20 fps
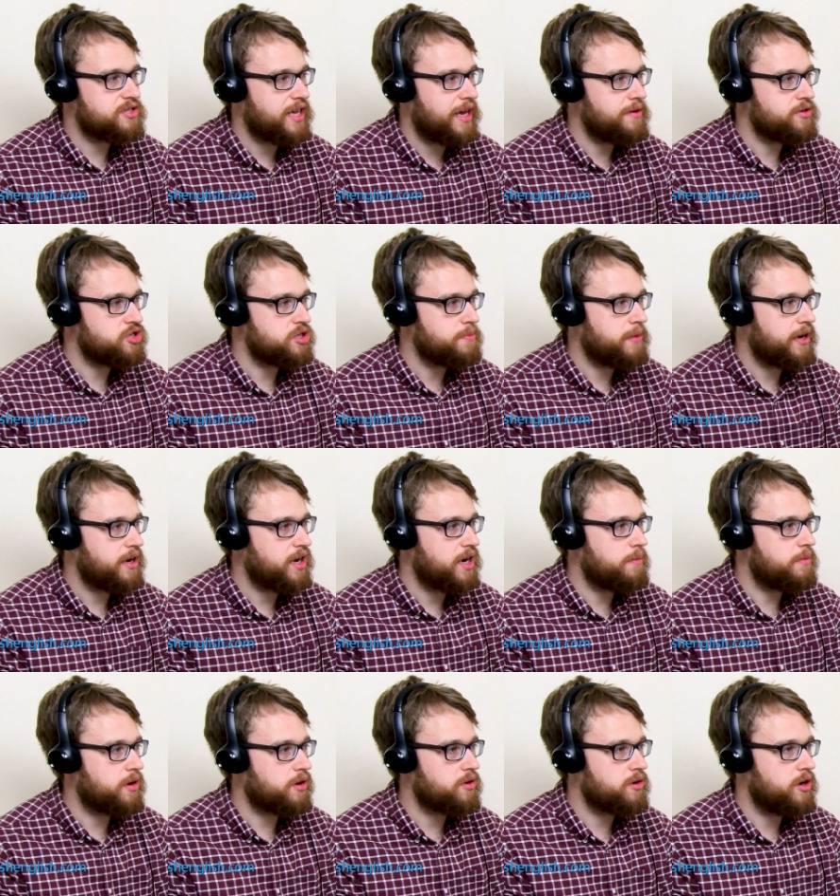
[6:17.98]
types you might
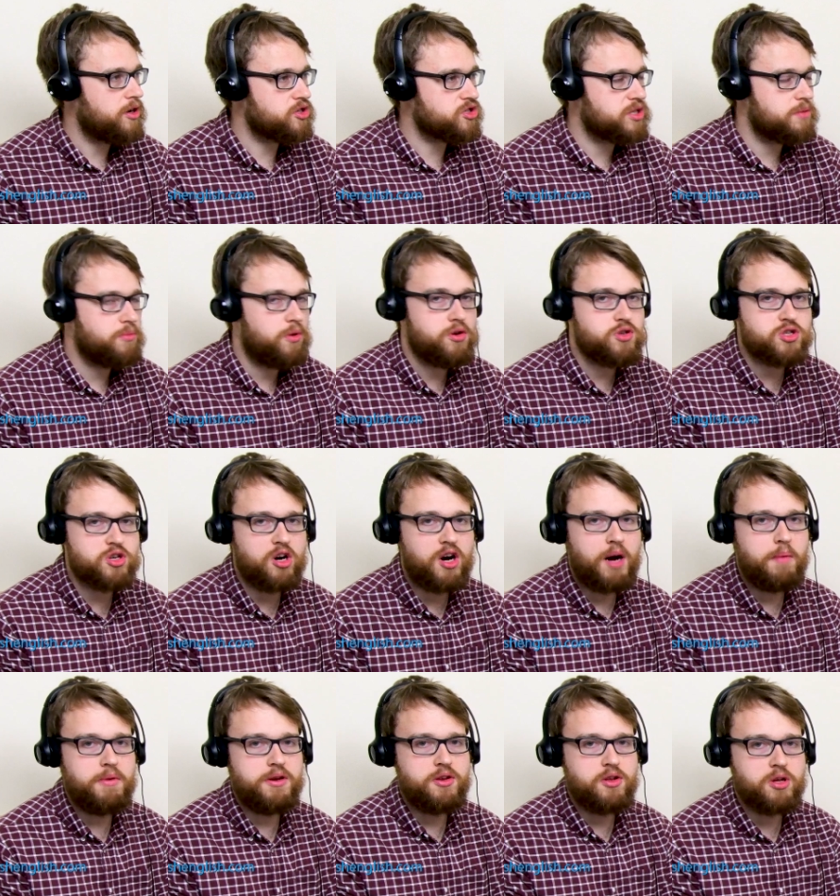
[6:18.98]
come across. The most
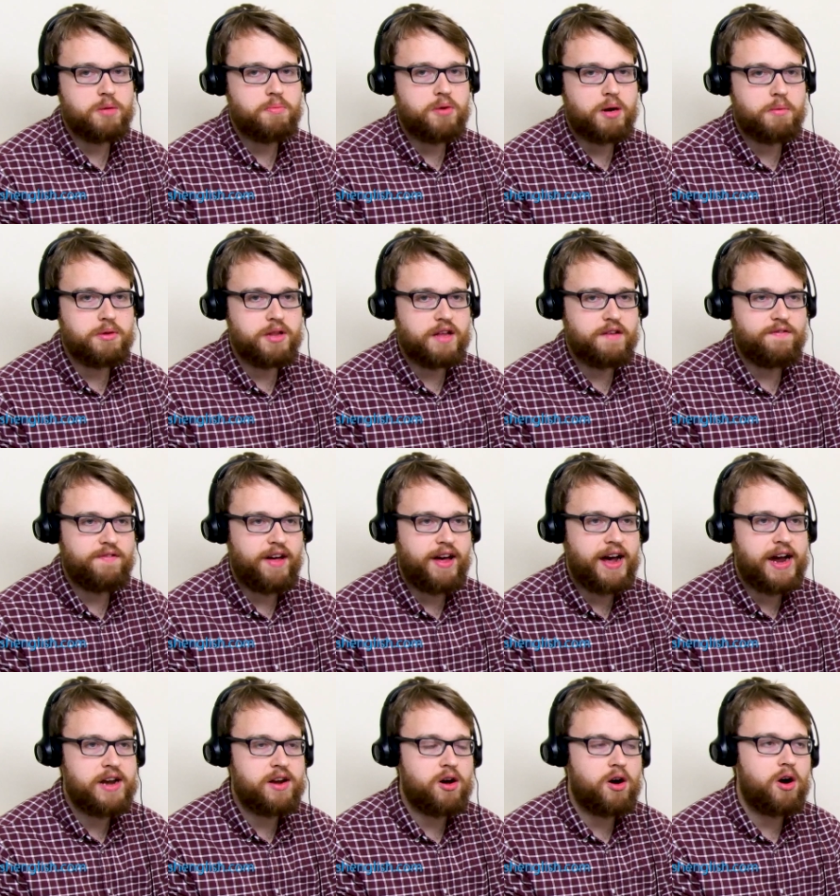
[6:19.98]
common you'll probably
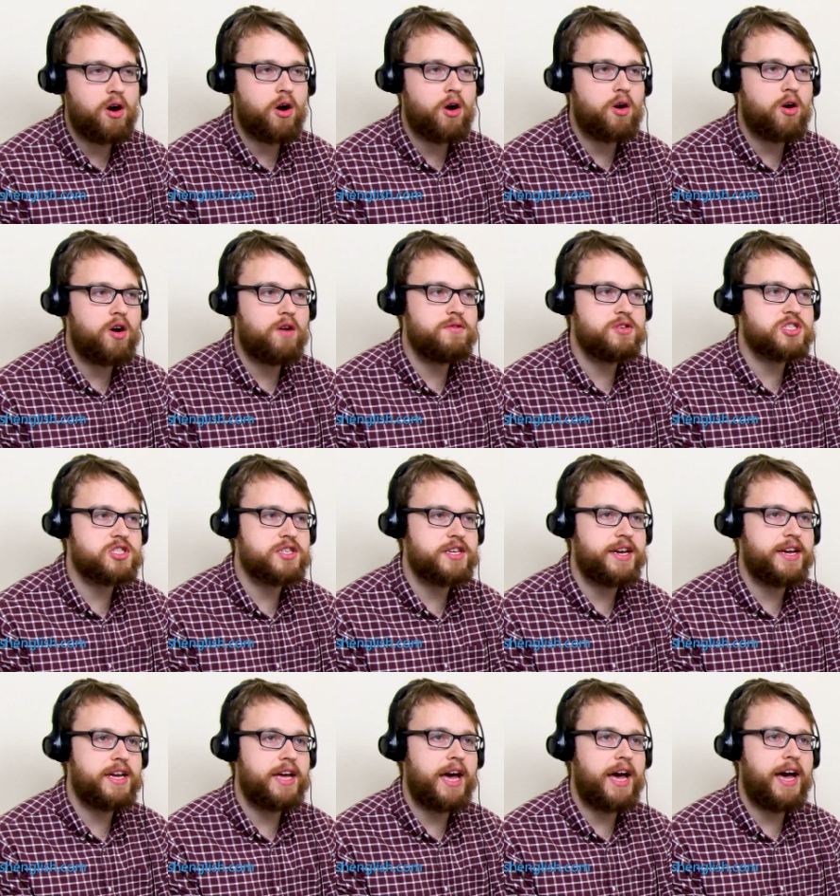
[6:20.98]
find are
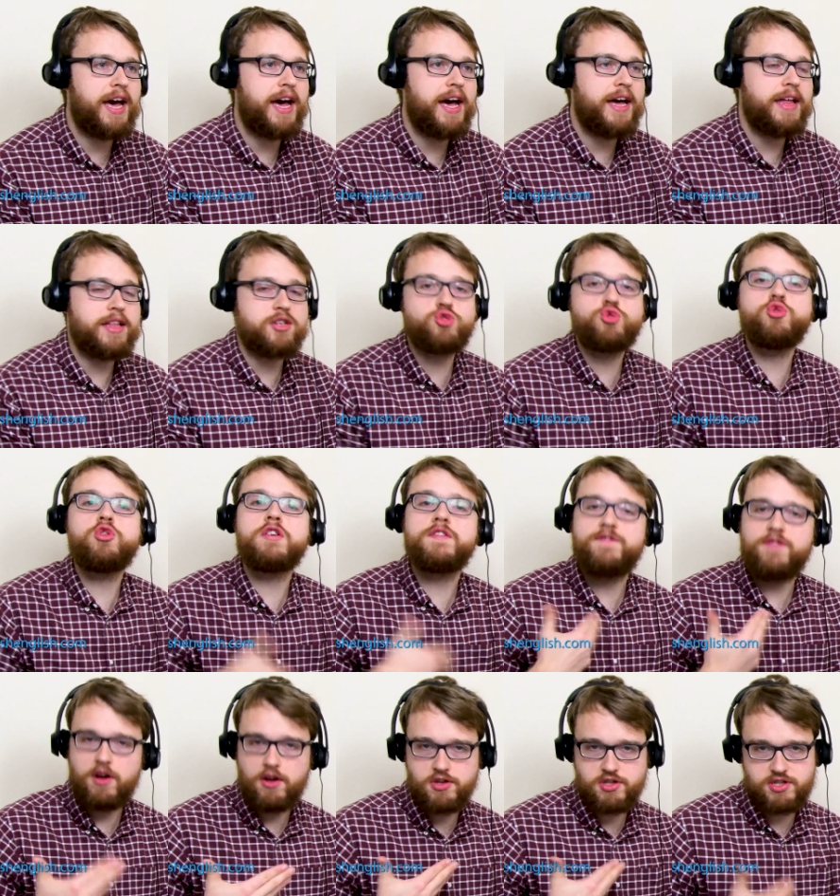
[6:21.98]
obviously true or
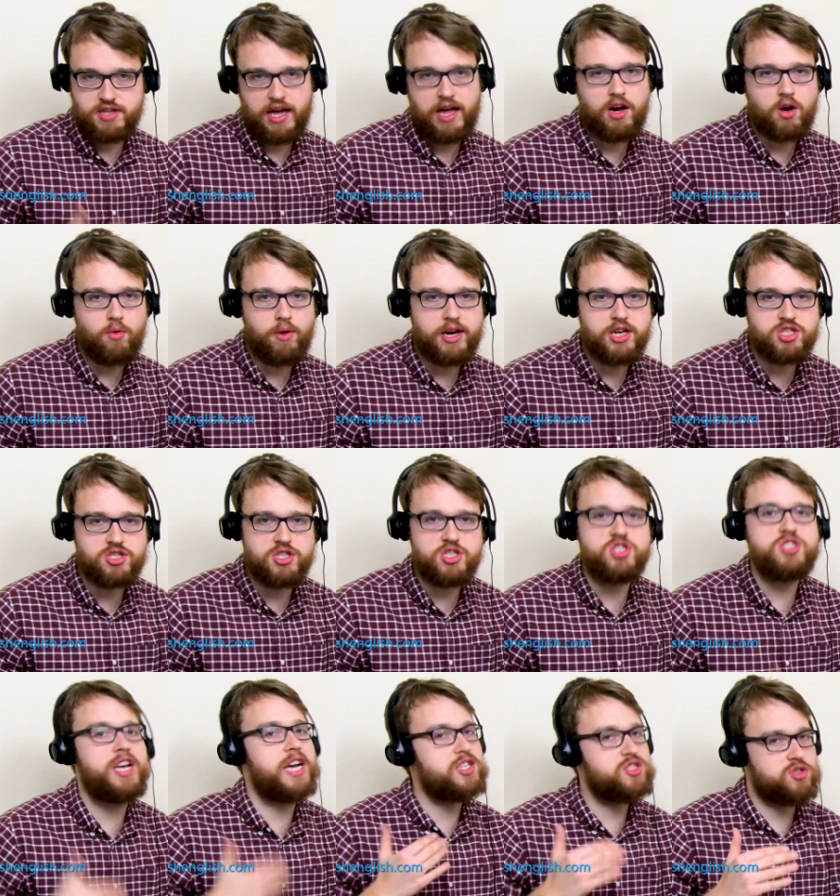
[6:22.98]
false style
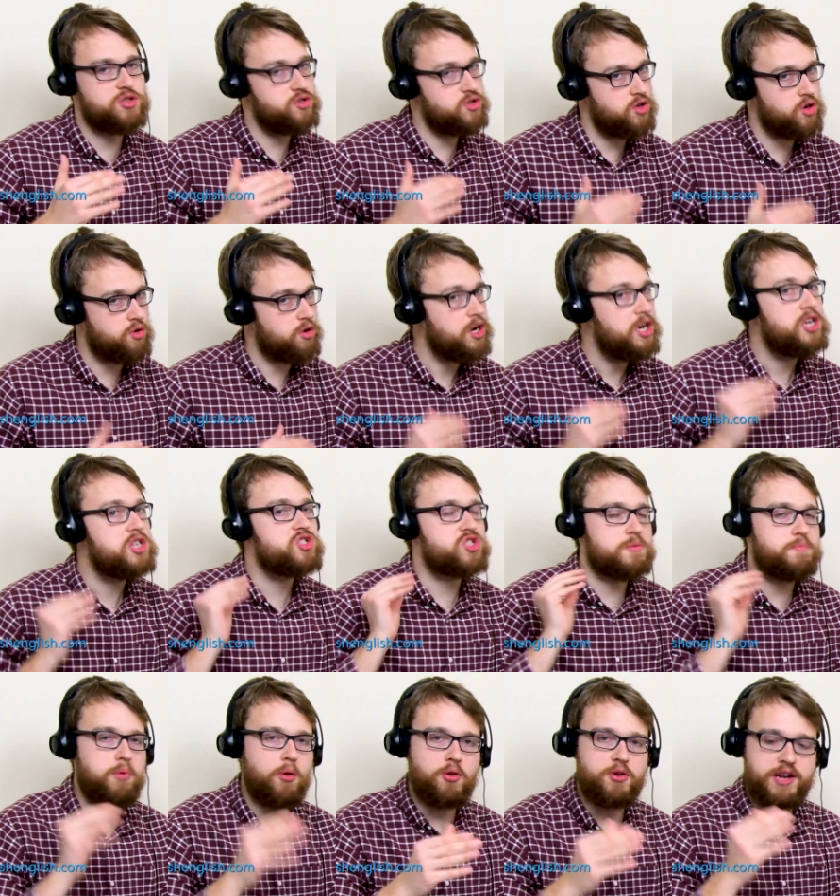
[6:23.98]
questions, yes or no,
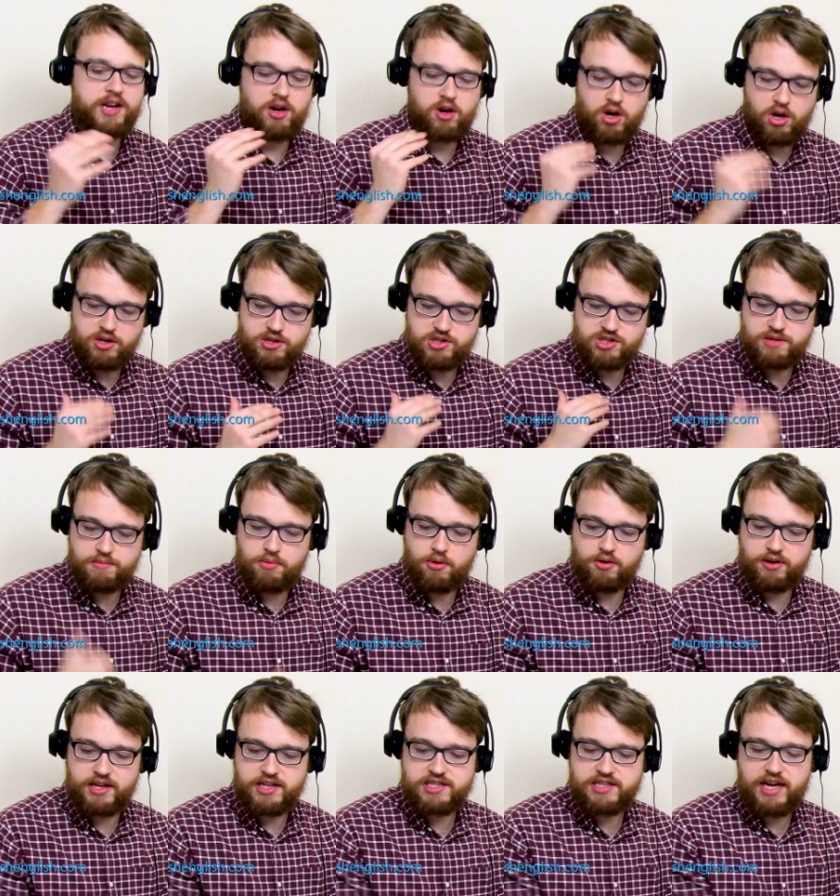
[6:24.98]
supporting or
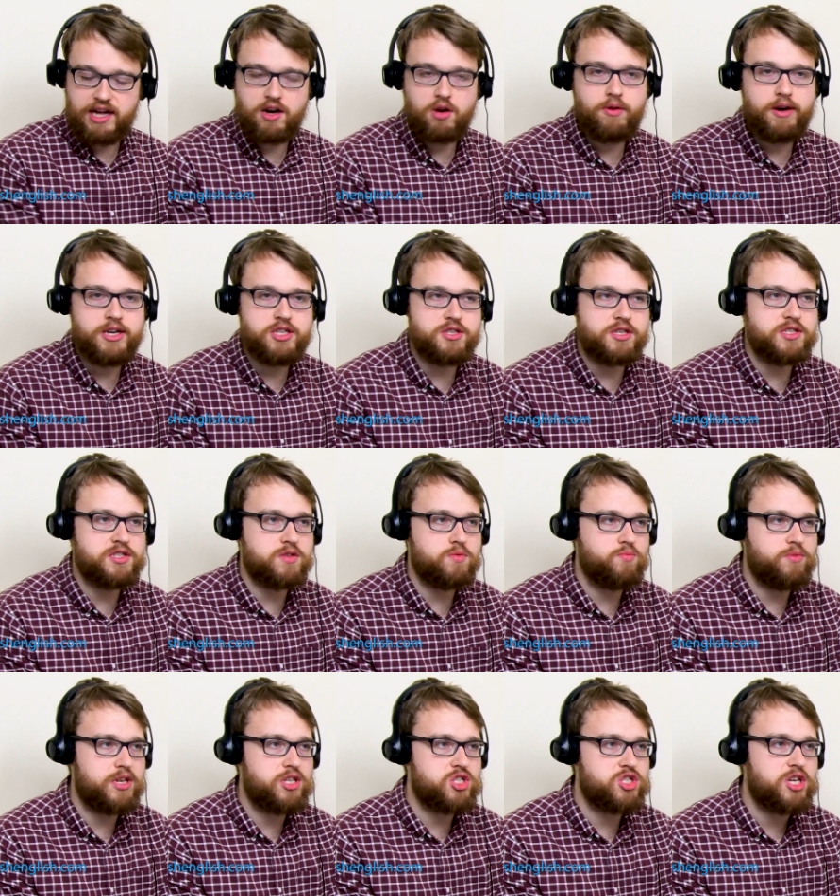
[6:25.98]
unsupporting style questions, in
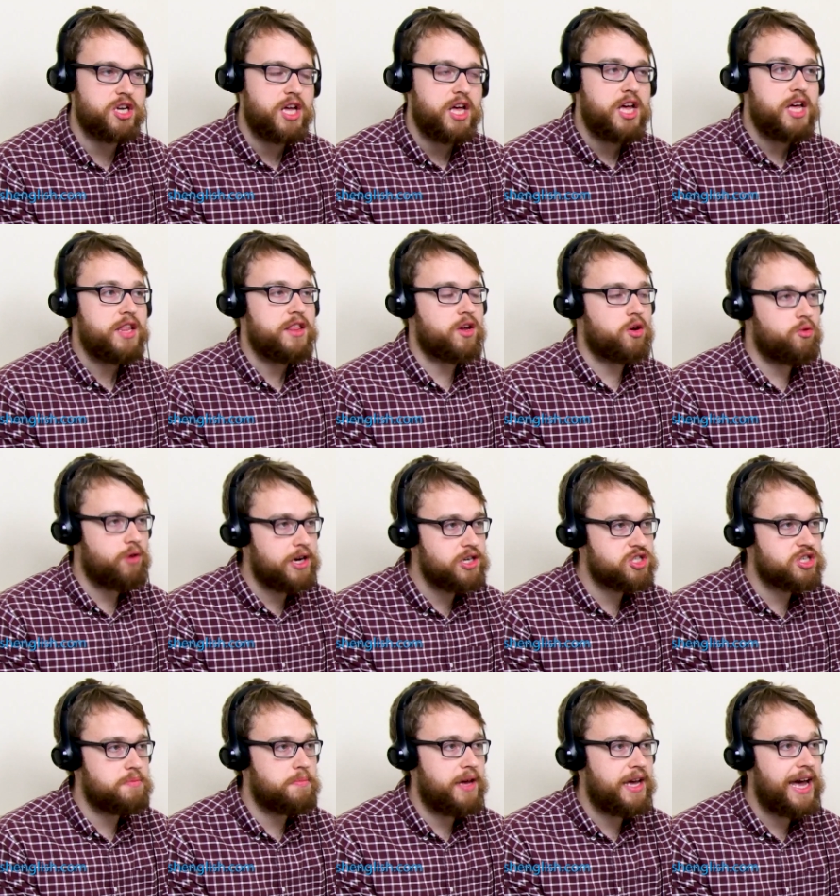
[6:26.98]
which the
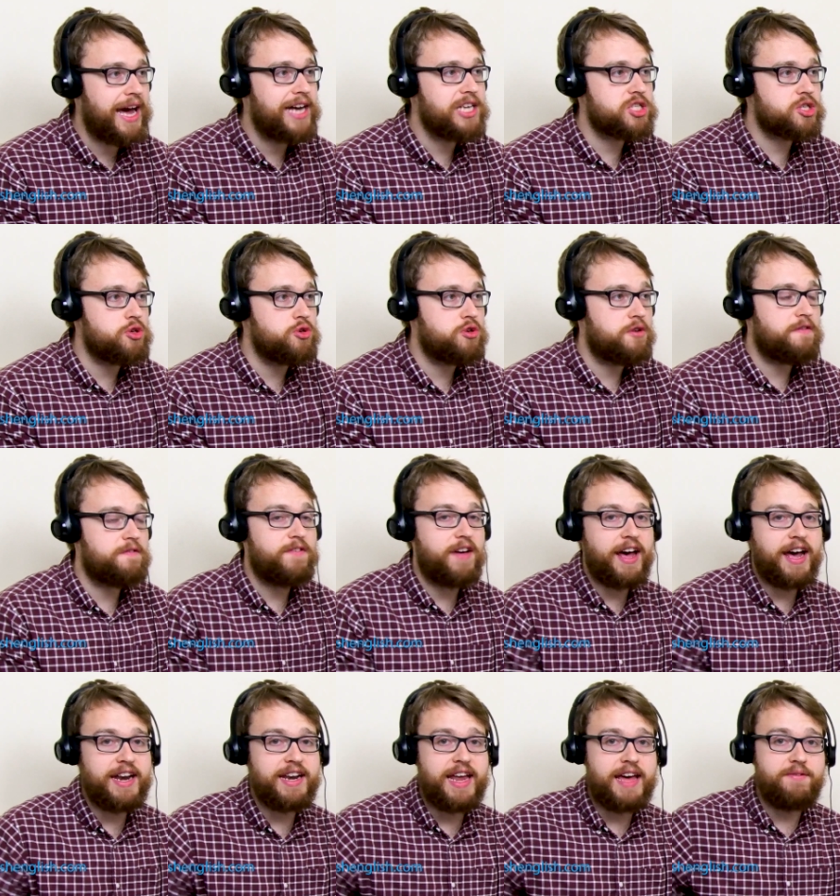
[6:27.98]
question may ask you to
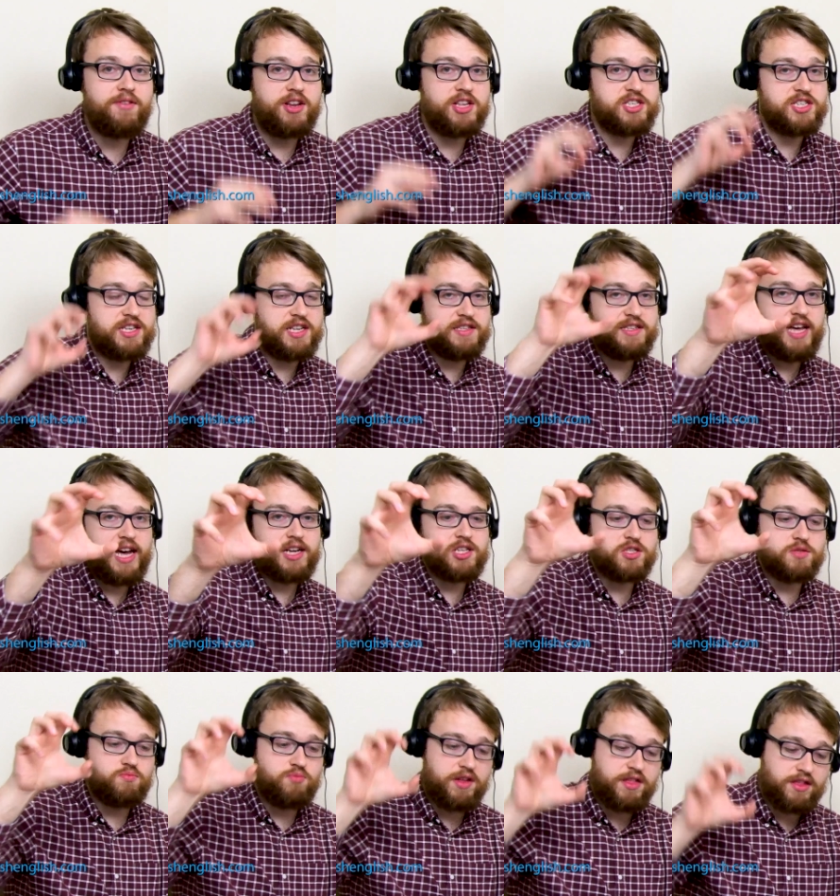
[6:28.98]
find evidence in the
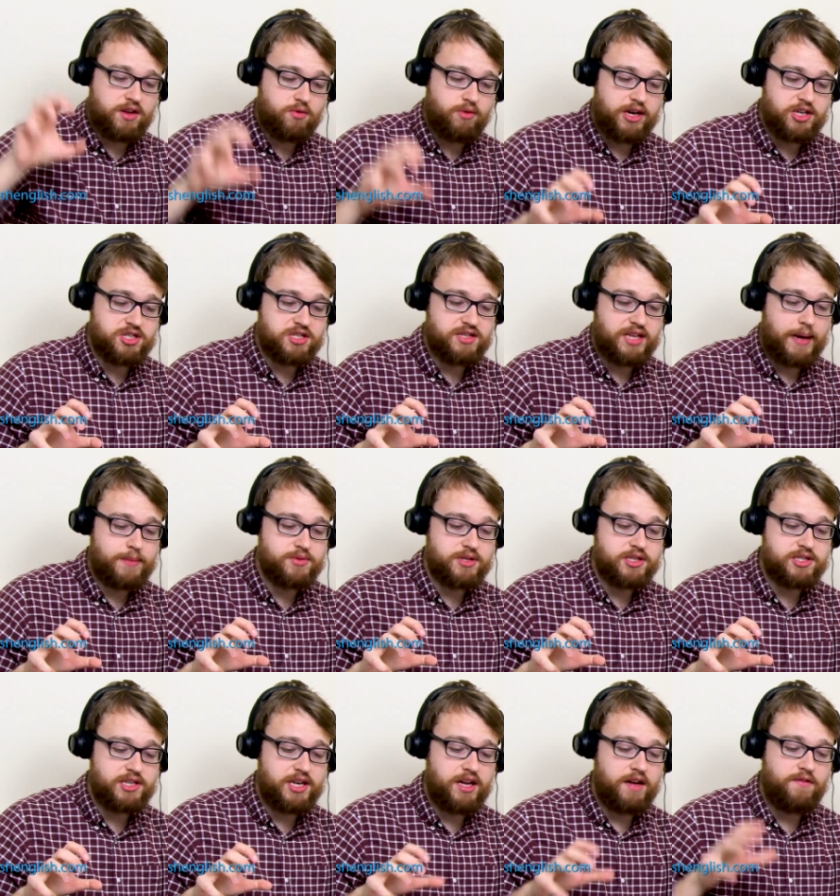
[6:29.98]
text with the question types
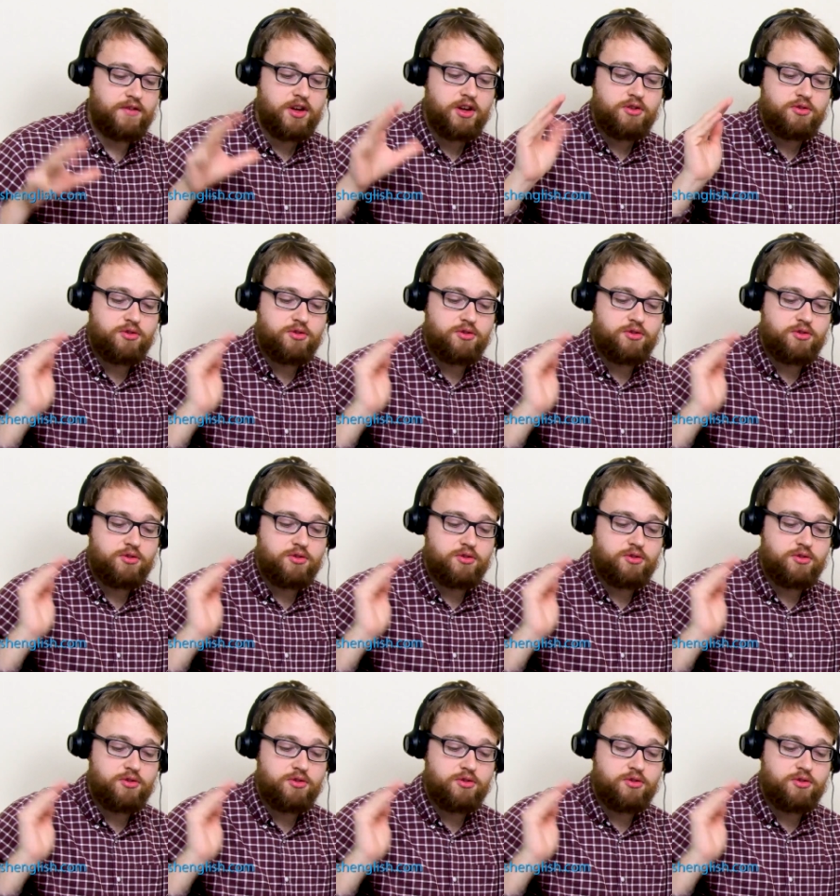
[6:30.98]
itself.